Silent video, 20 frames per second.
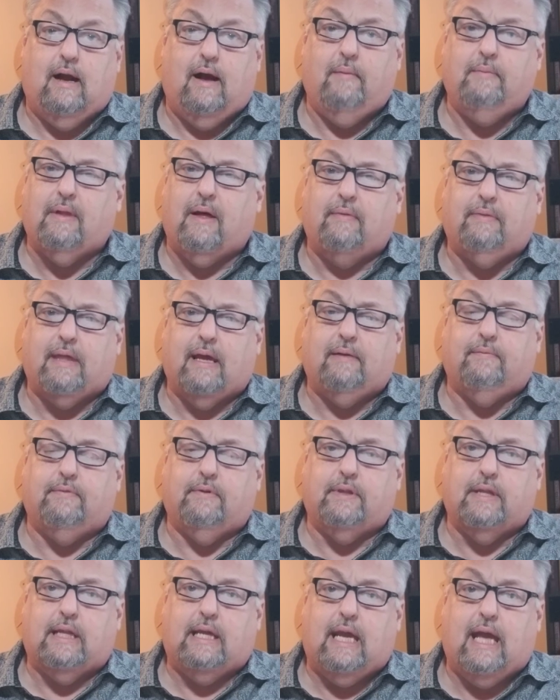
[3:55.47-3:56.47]
I'm not thankful
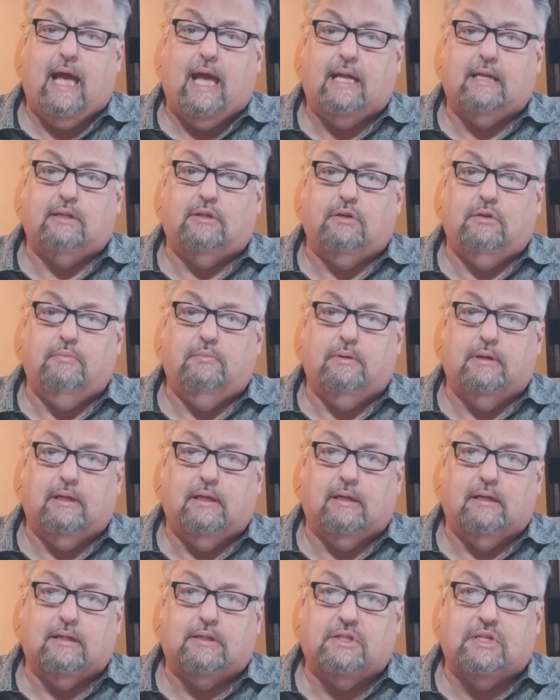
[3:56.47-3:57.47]
that He had to, but
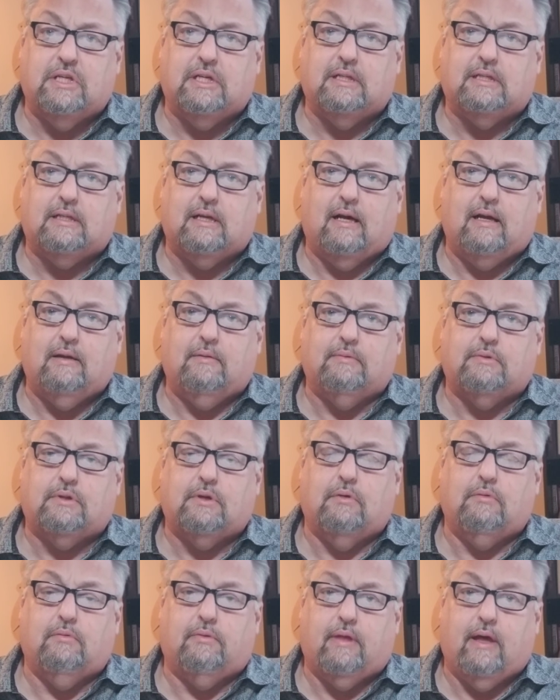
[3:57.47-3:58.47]
in a sense, I am
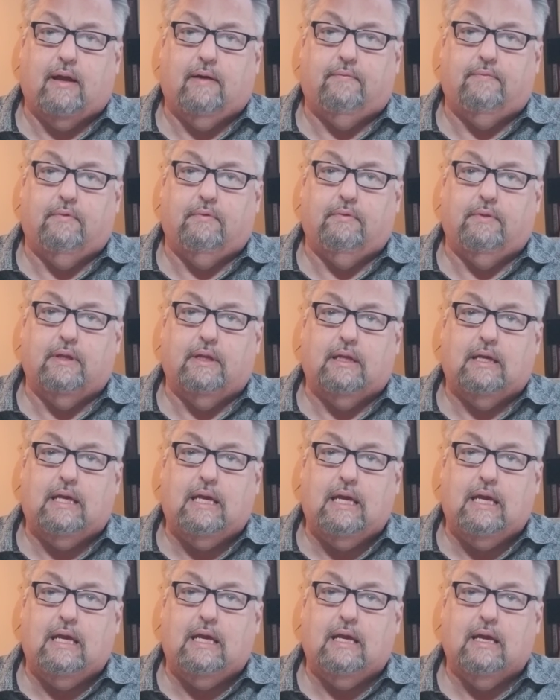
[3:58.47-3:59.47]
so thankful that
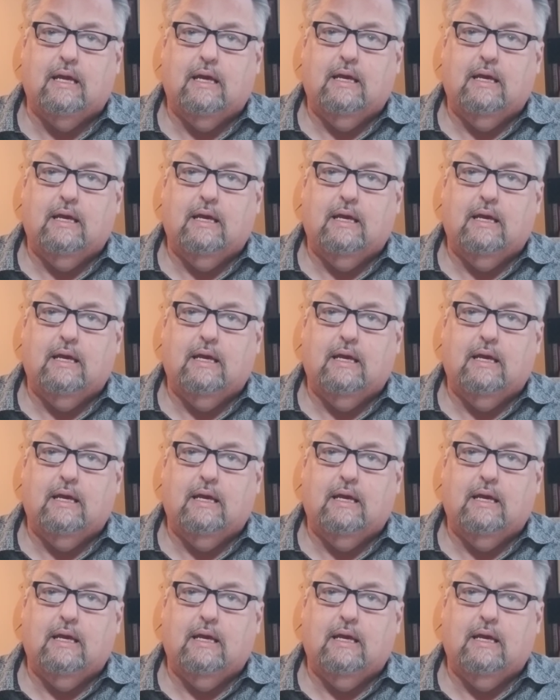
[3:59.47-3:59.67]
He